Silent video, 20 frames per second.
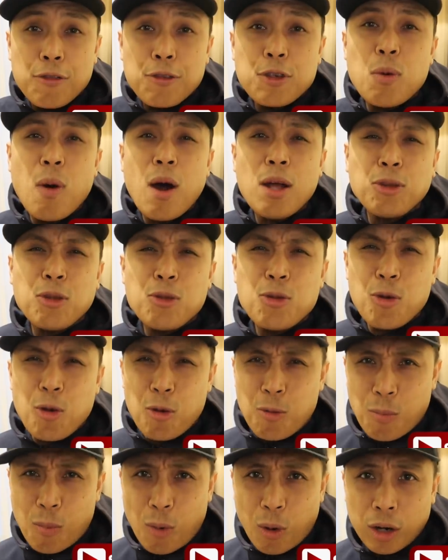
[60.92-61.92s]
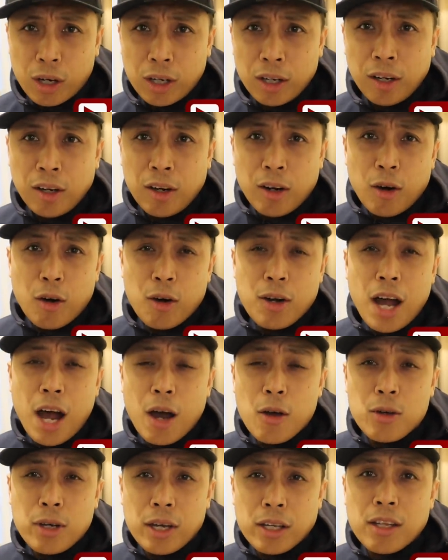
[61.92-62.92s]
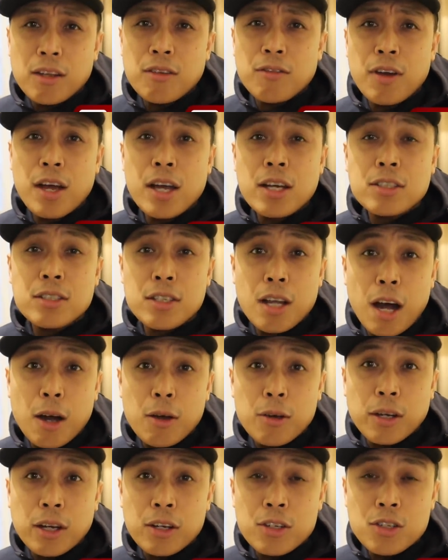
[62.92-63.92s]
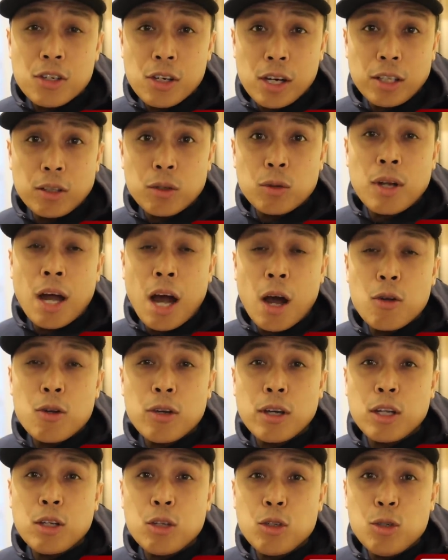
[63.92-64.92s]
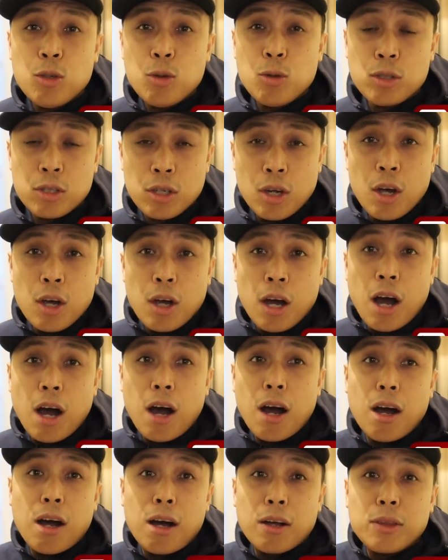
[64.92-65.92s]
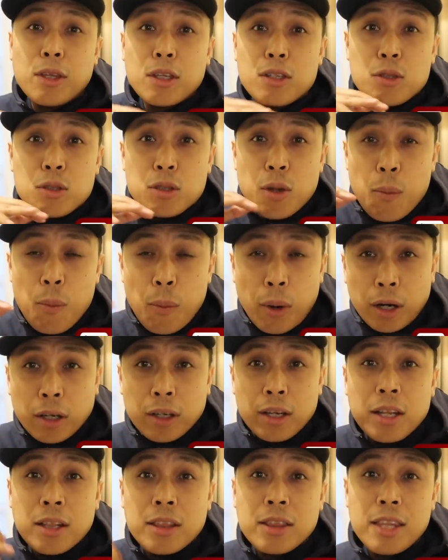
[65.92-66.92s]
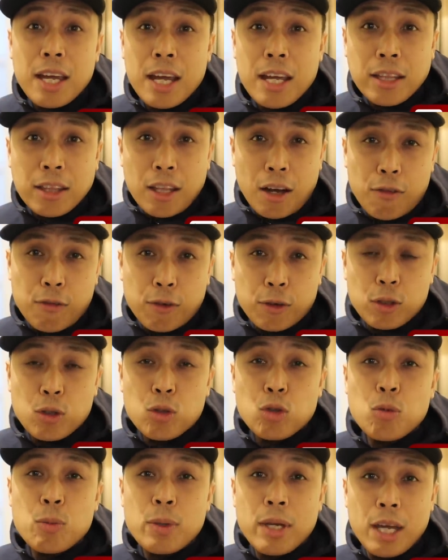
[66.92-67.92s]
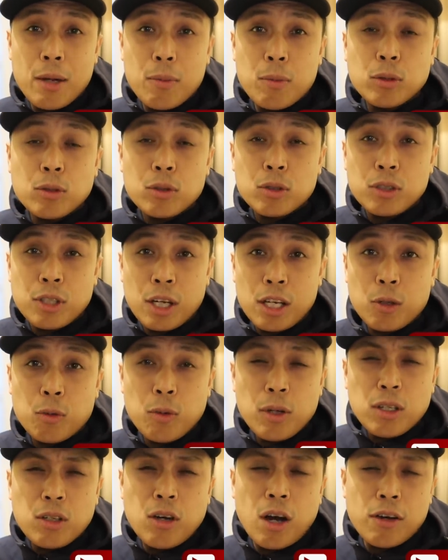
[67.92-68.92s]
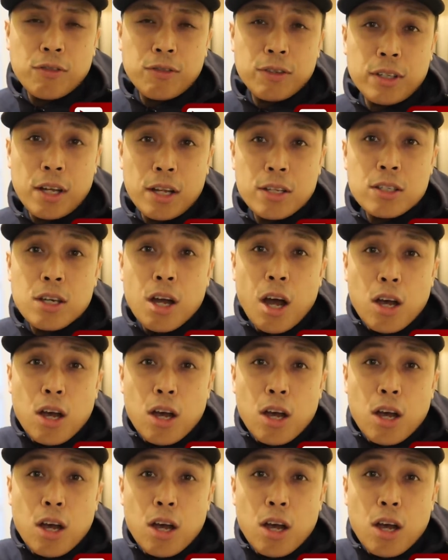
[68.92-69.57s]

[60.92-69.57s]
if you want to know more on how you can invest, how you can trade, on how you can use the market data for you to be able to trade with confidence,